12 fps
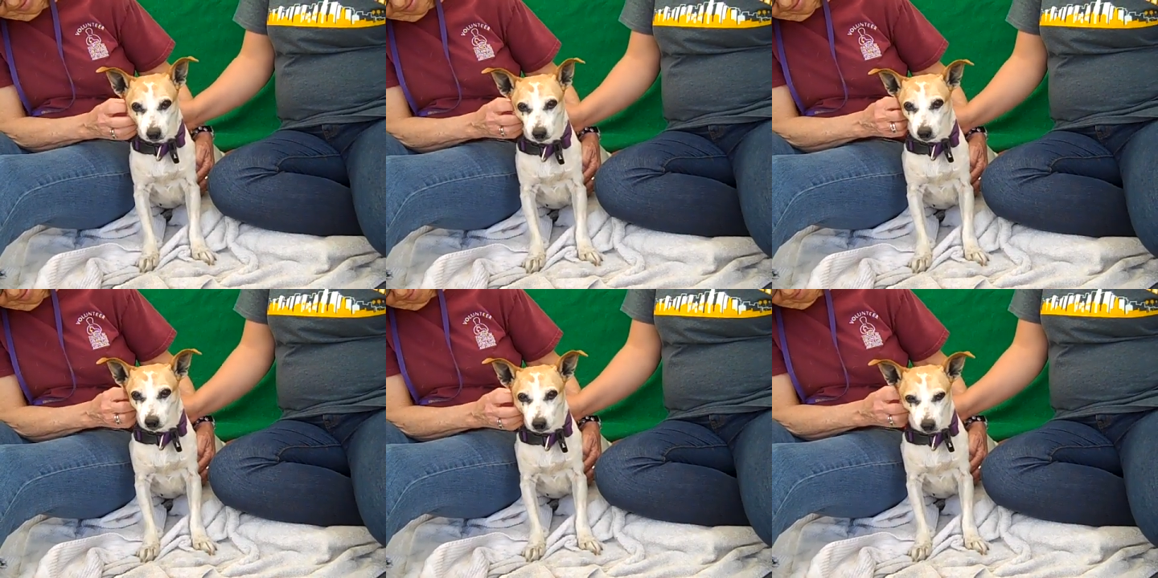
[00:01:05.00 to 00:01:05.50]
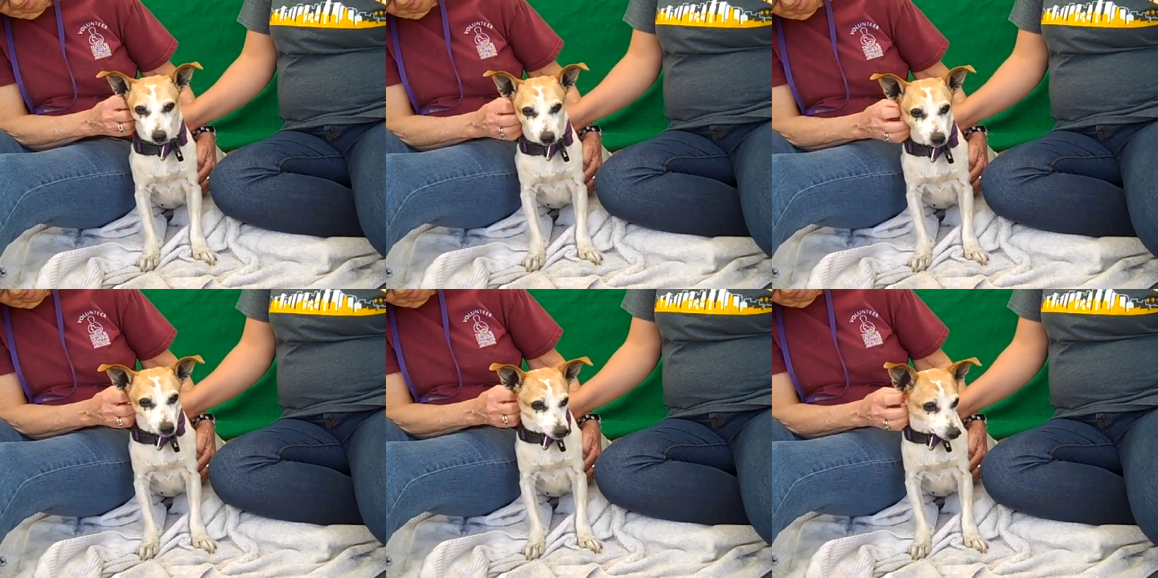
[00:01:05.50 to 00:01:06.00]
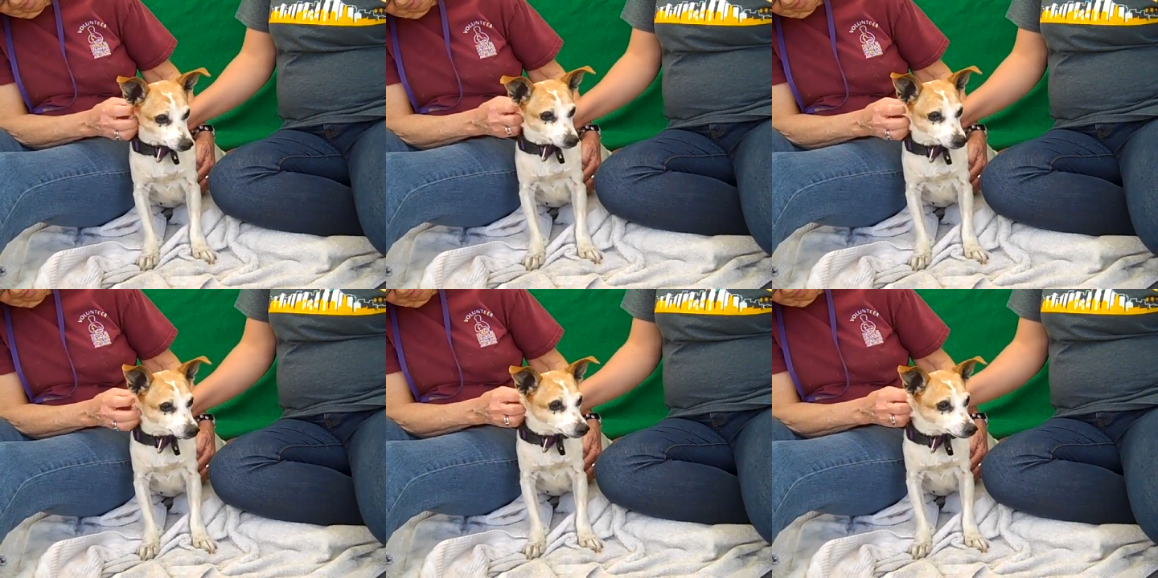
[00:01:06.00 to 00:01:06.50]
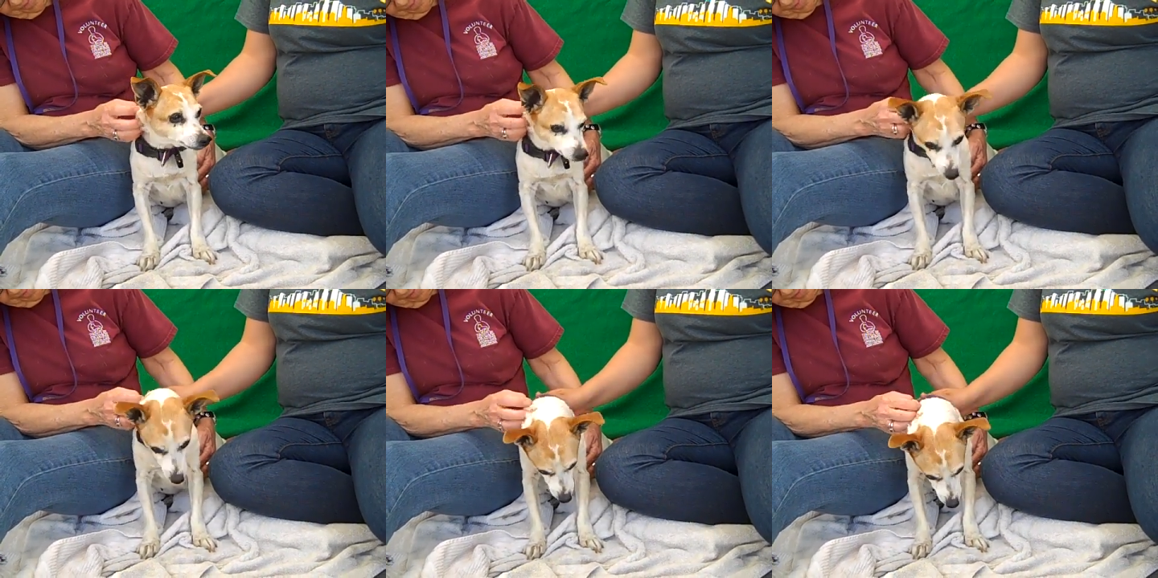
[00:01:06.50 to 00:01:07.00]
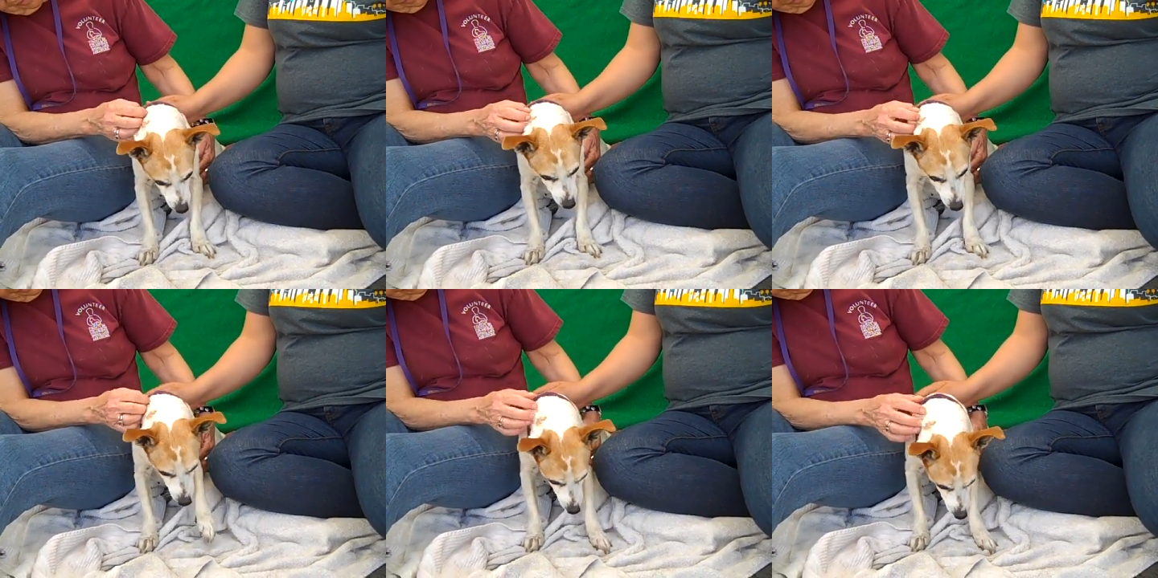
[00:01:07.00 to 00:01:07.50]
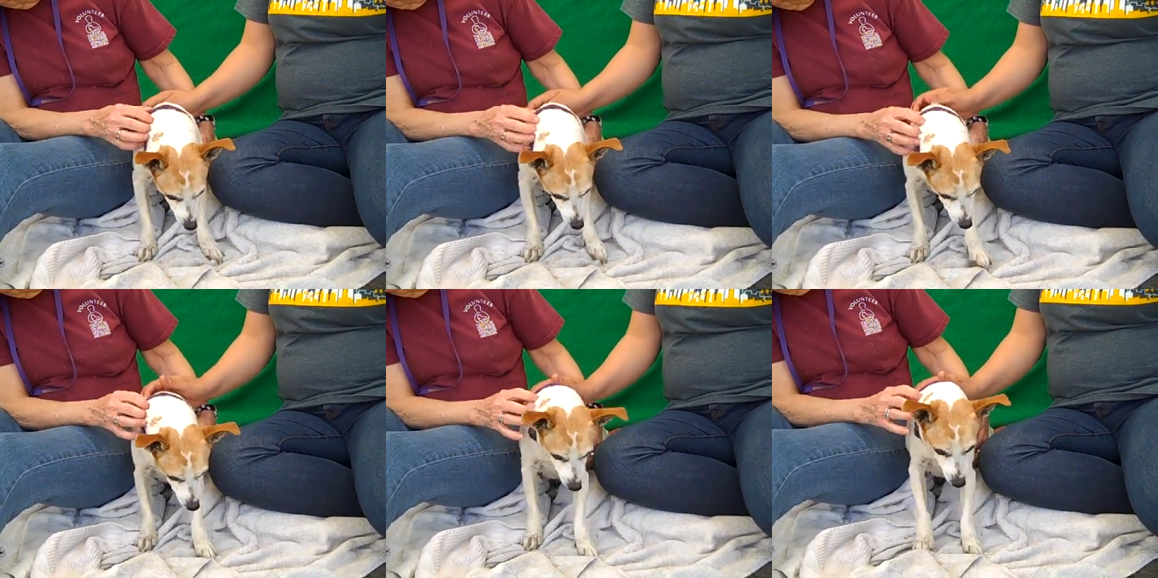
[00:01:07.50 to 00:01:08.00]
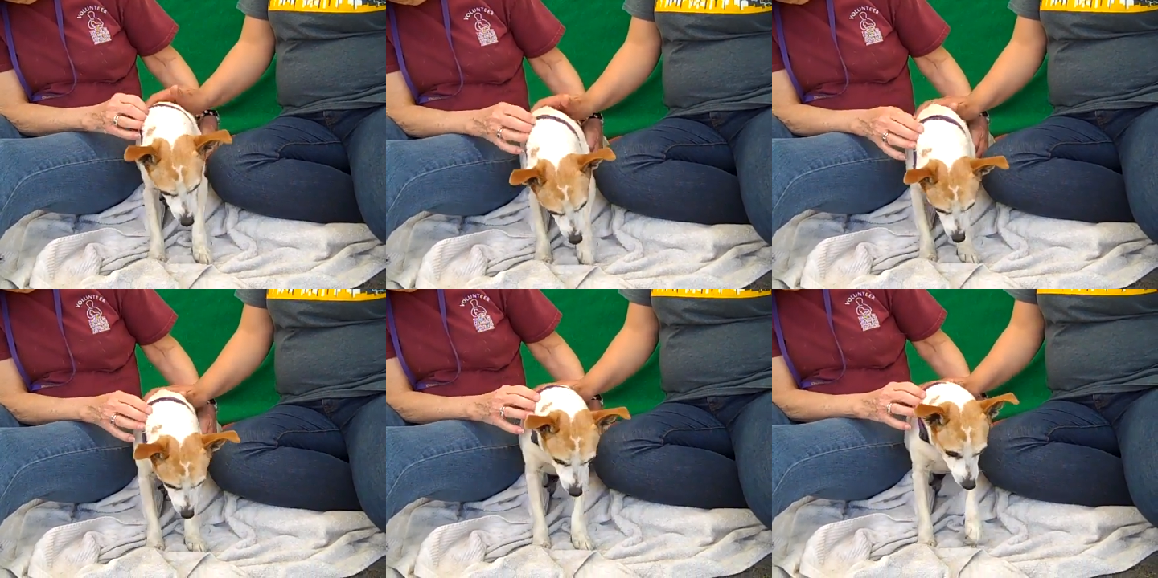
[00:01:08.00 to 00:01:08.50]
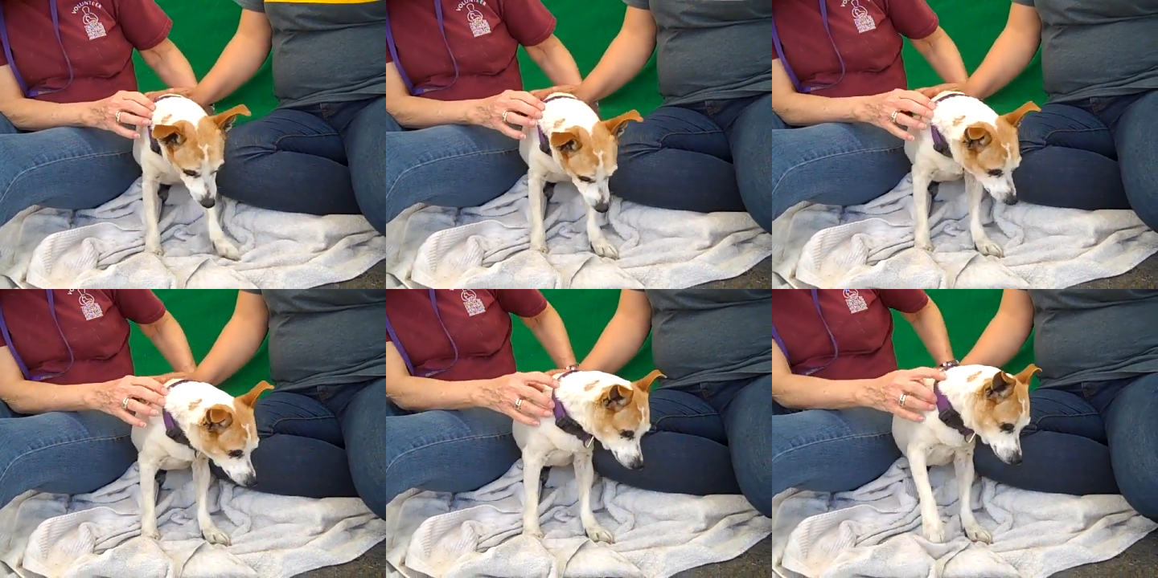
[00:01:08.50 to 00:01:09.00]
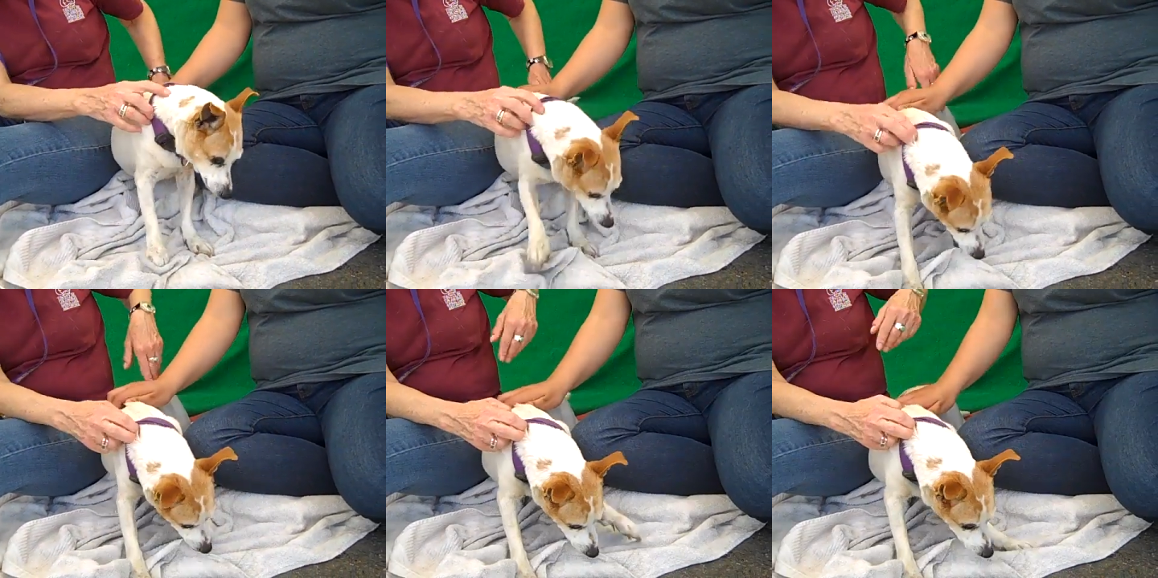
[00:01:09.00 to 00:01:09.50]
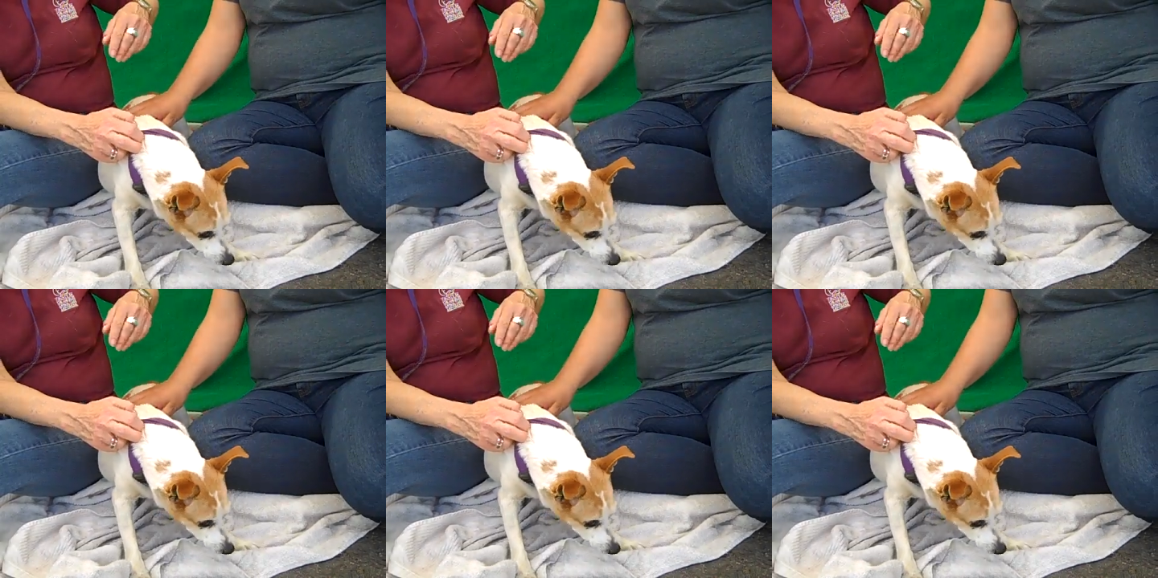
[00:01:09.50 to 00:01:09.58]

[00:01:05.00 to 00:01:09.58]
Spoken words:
(no speaker visible)